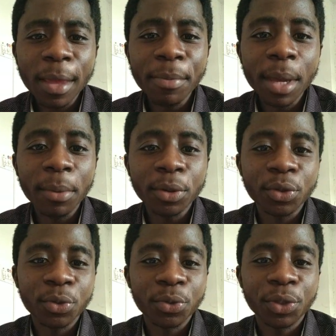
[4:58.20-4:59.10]
be able
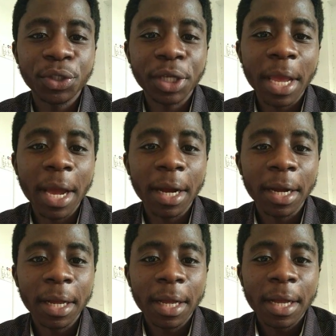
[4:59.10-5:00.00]
to
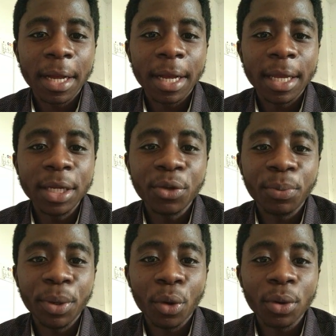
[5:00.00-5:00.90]
share a
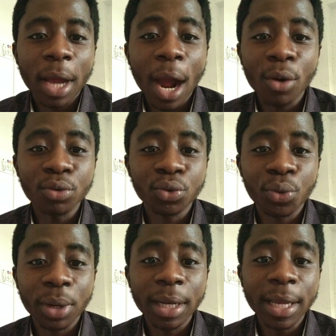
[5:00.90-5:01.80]
little bit on how
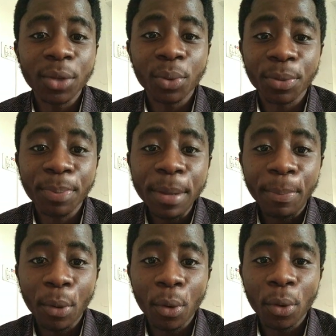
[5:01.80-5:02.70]
to relate with
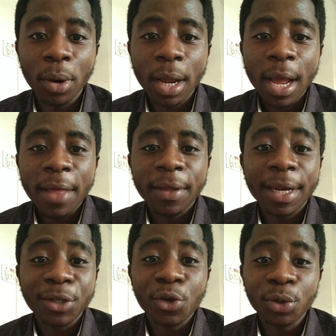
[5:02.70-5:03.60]
people
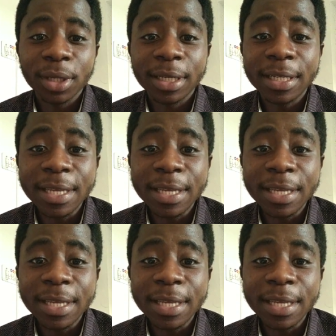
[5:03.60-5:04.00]
that are totally